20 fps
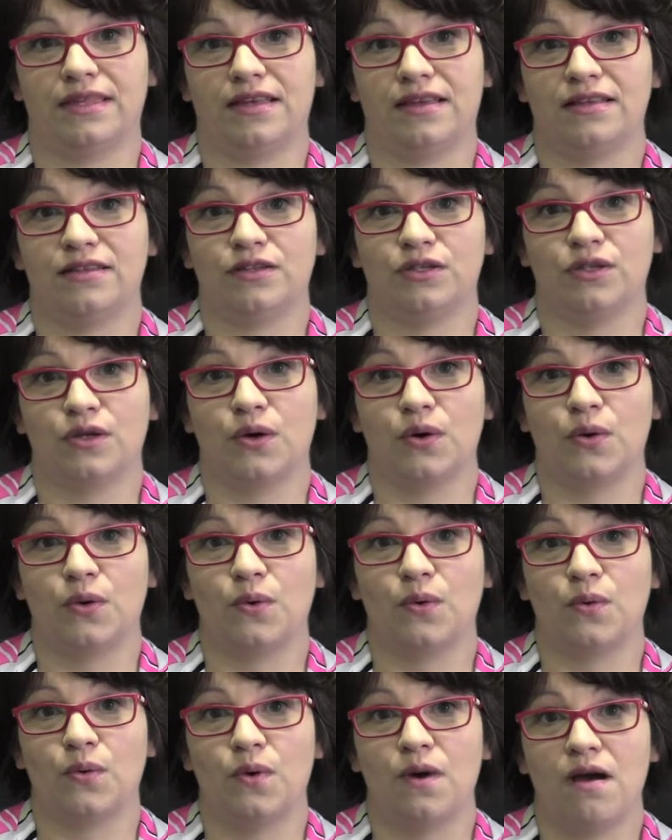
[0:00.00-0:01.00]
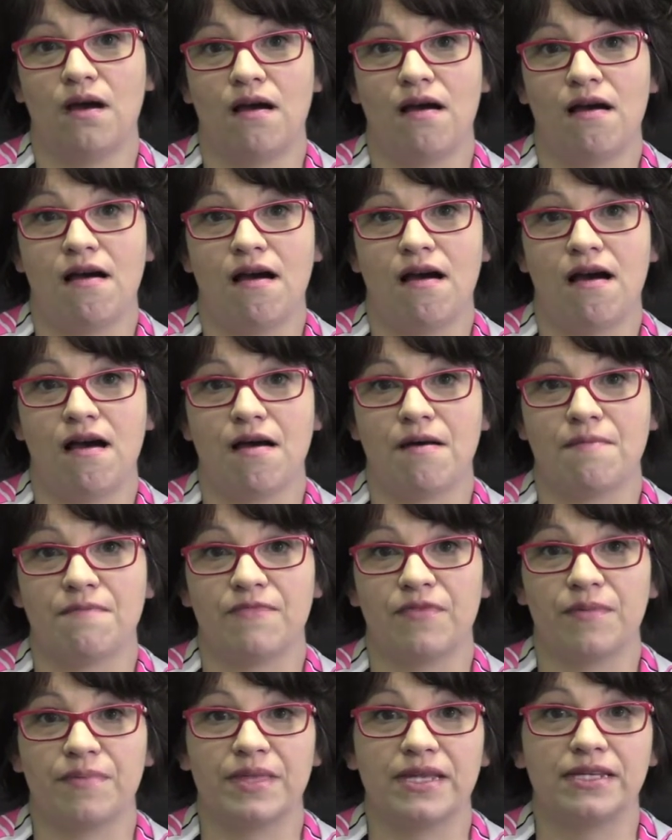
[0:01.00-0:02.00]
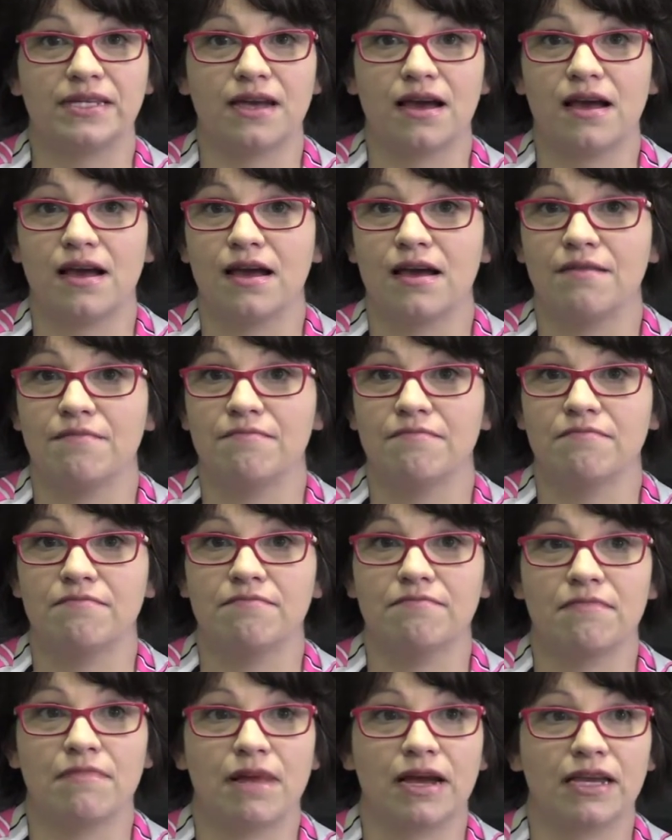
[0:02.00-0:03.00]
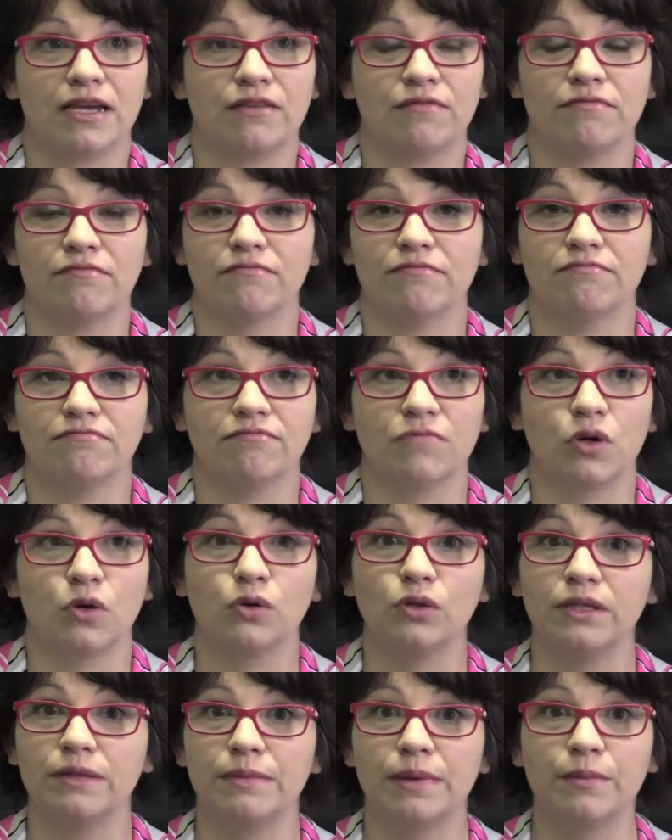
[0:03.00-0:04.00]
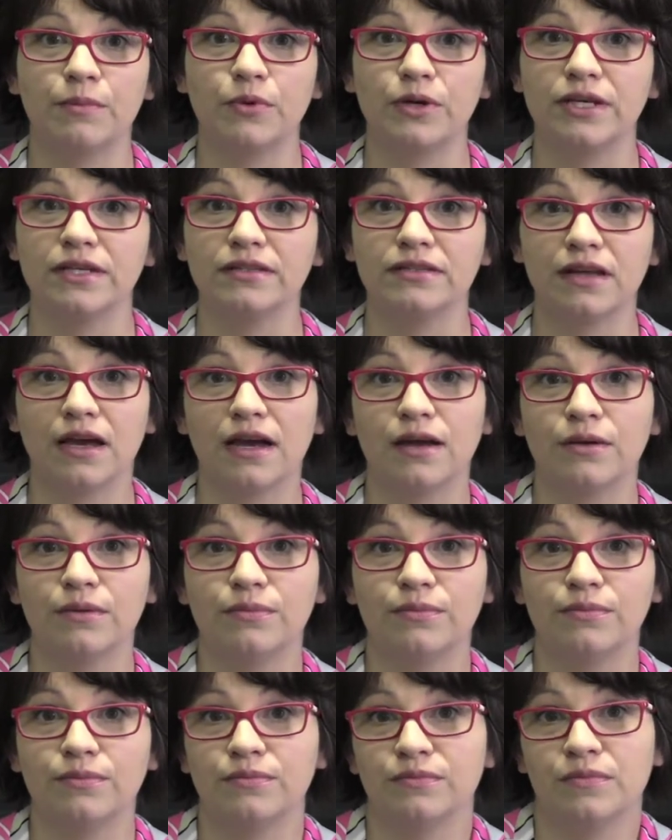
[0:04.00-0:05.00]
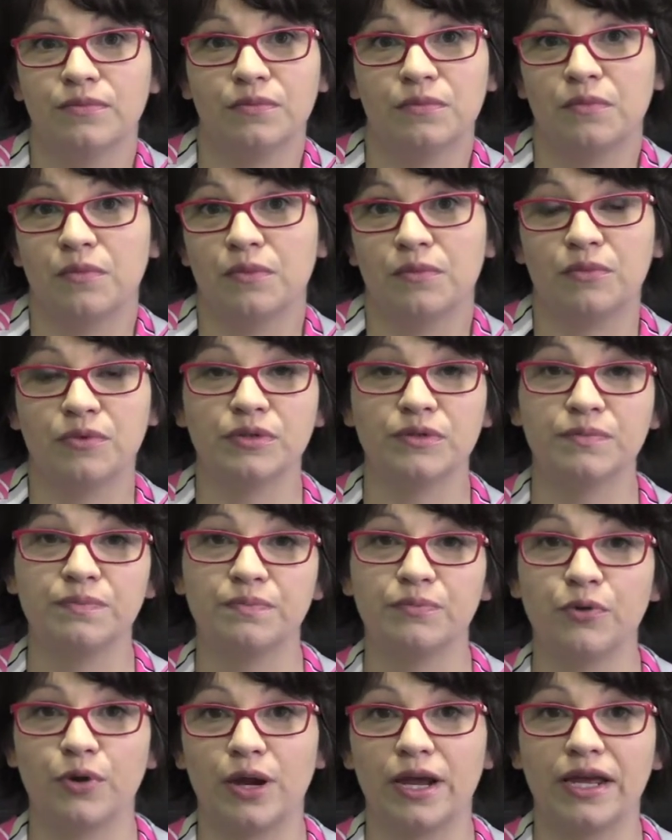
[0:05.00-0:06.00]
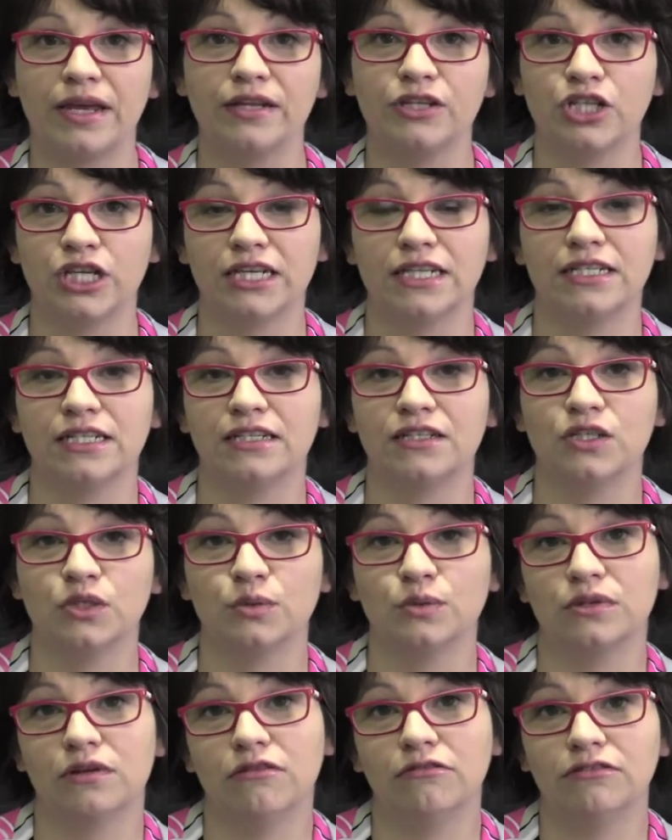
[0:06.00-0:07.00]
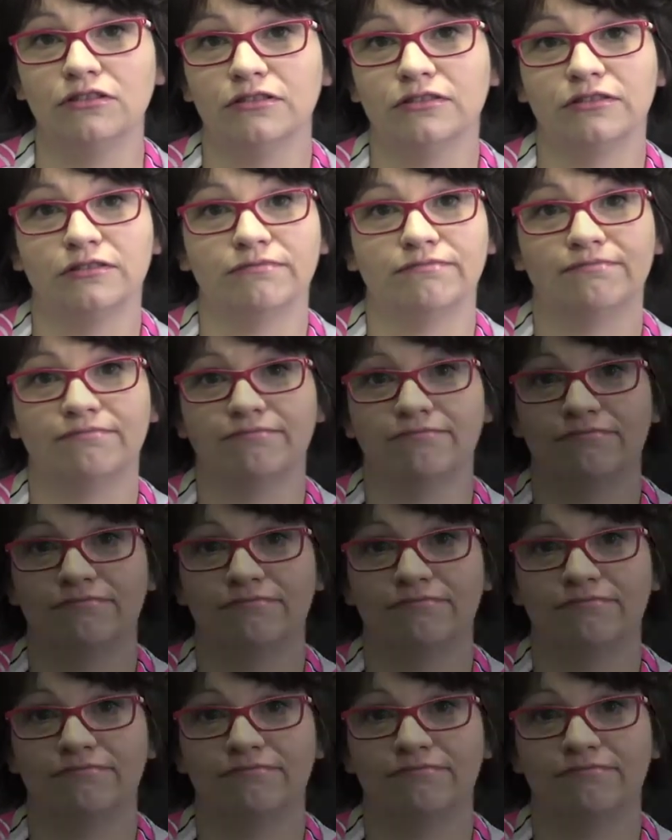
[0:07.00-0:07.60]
And so from the time I can, early memories, I was praying, chanting to an altar.